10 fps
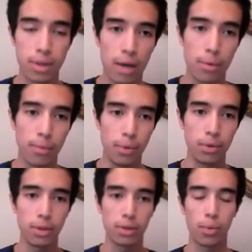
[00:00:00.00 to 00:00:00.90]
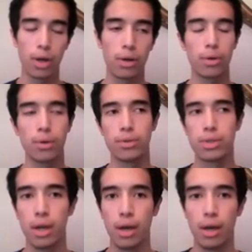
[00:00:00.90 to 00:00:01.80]
time in building the
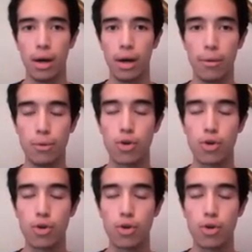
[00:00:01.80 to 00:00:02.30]
railroads, you